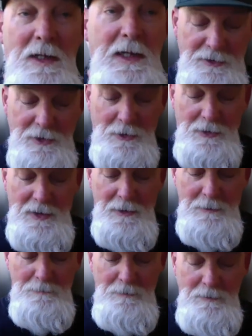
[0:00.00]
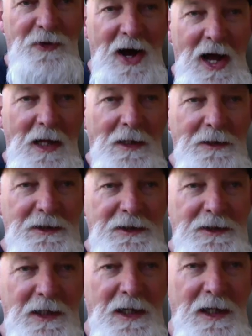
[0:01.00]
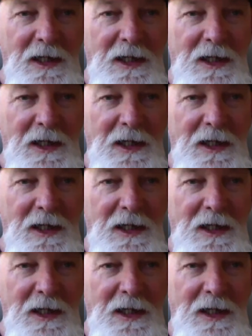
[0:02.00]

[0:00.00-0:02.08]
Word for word: Show them the violence